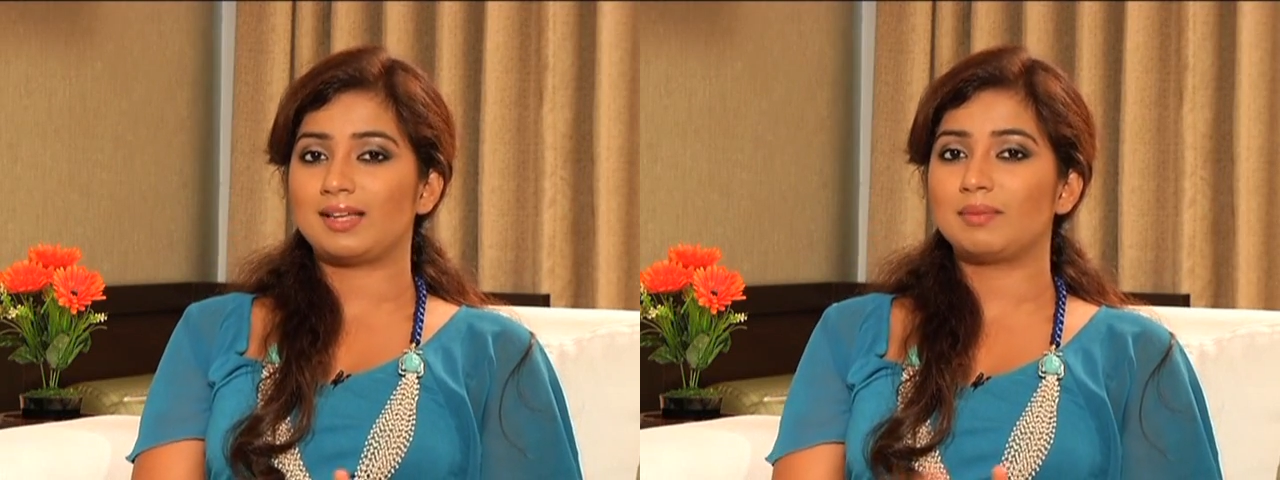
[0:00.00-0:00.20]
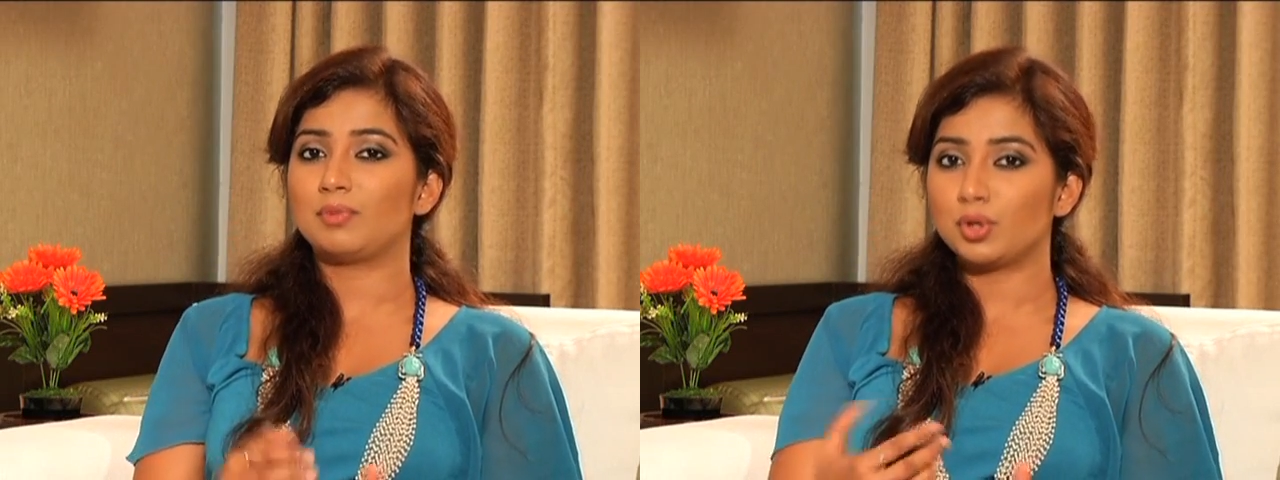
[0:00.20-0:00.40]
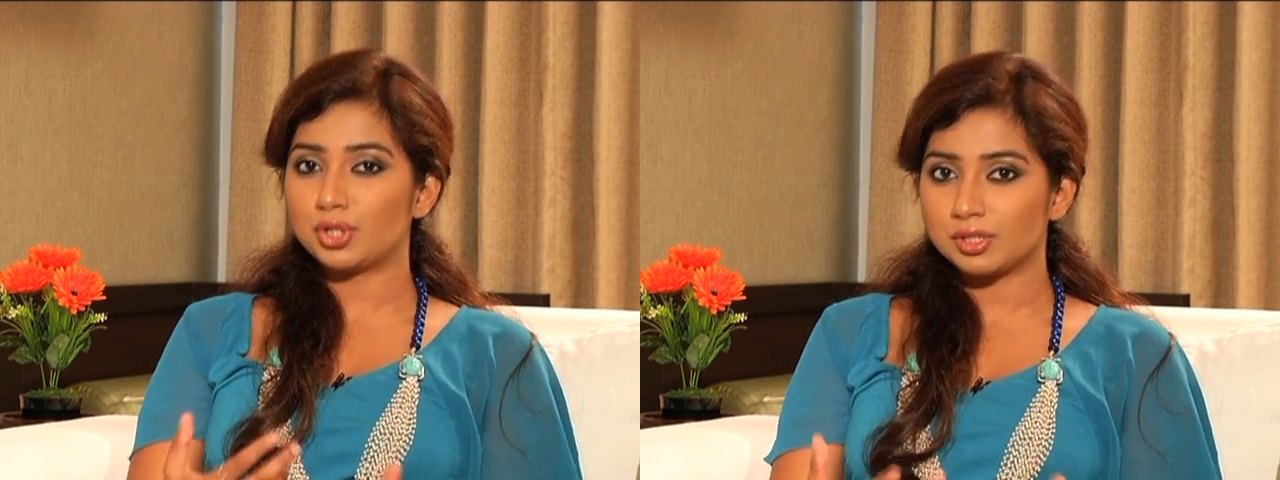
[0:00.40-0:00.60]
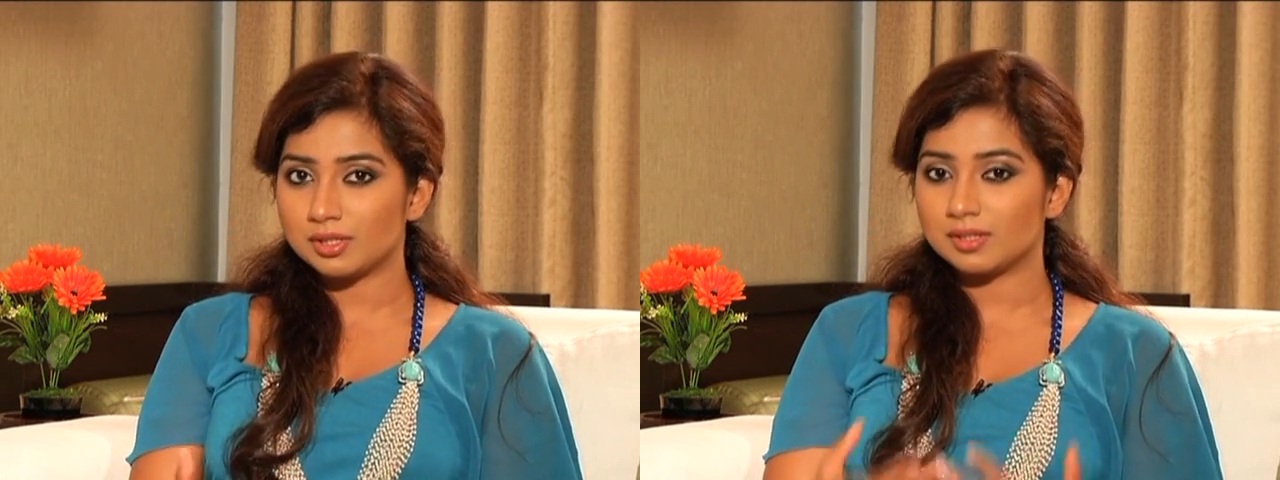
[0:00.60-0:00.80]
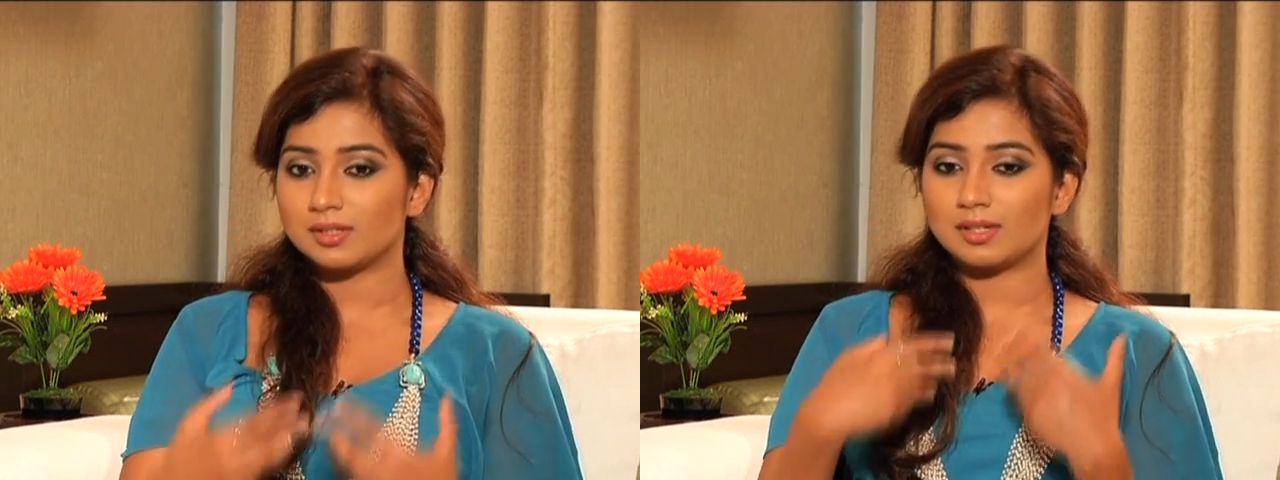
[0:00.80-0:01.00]

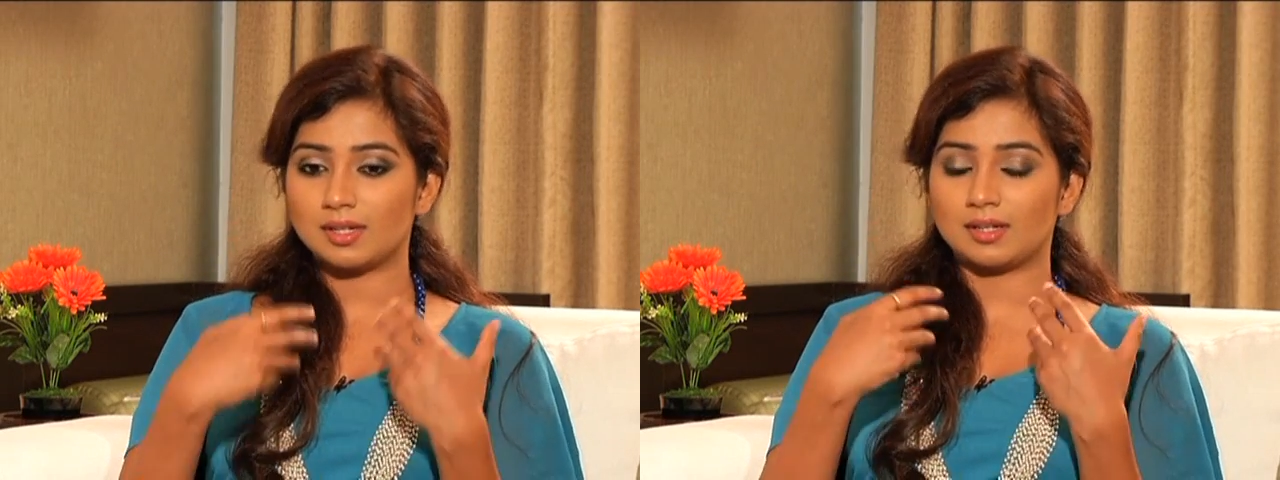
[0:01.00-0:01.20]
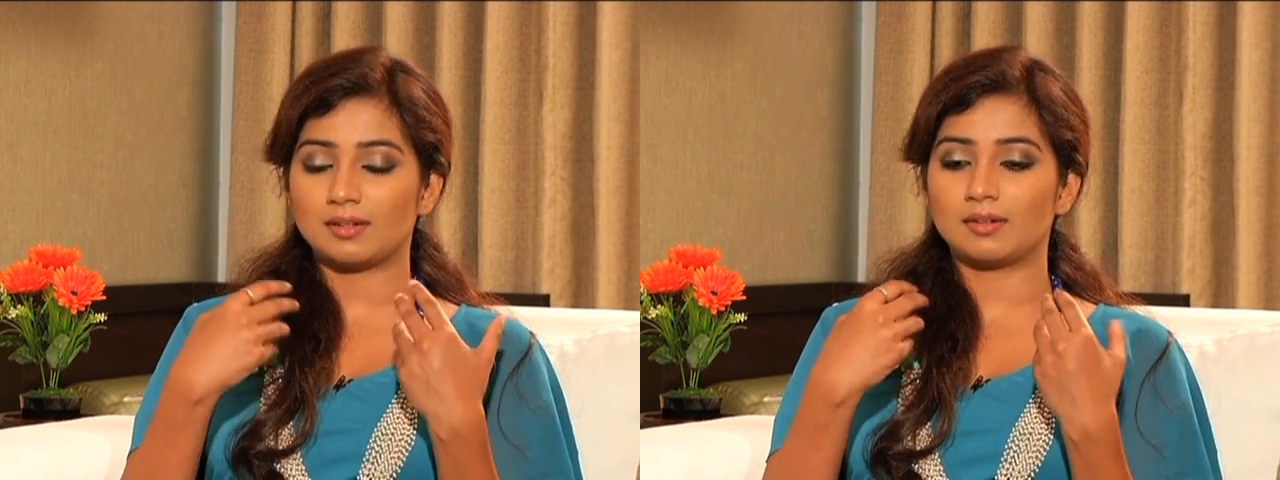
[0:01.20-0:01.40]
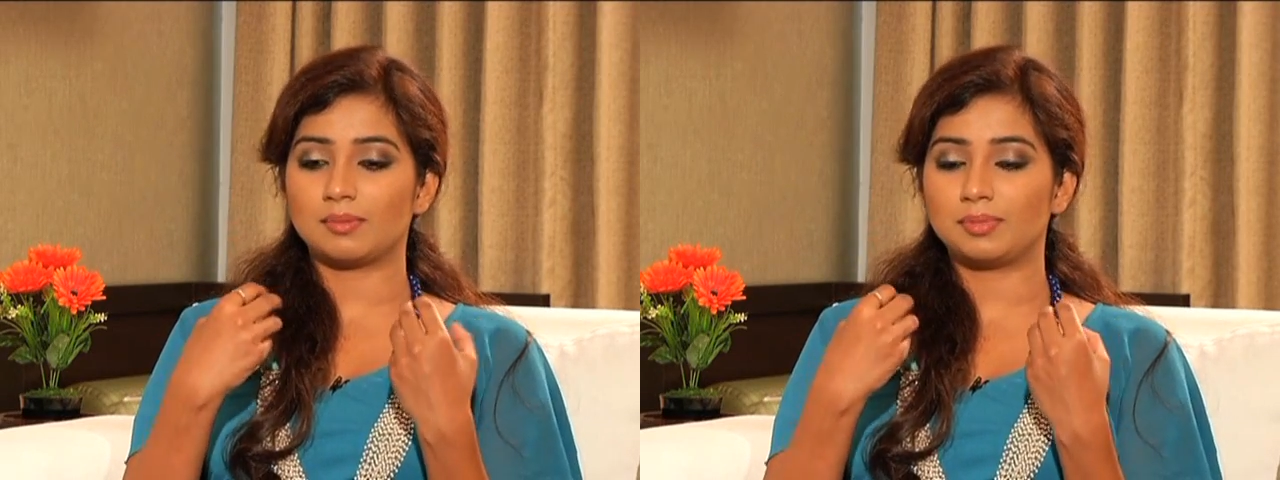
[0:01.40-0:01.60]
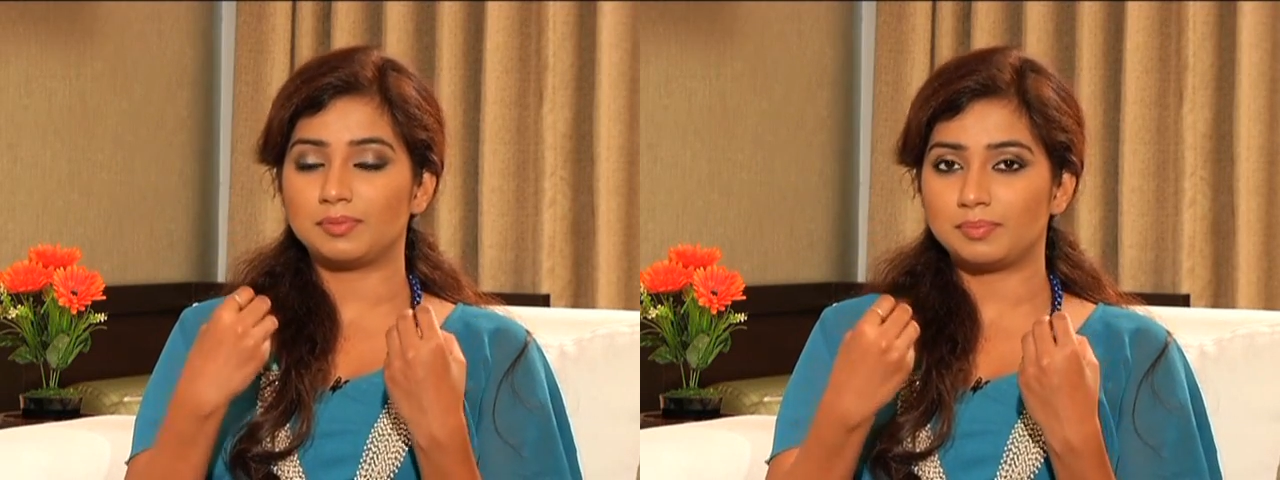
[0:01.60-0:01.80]
emotional and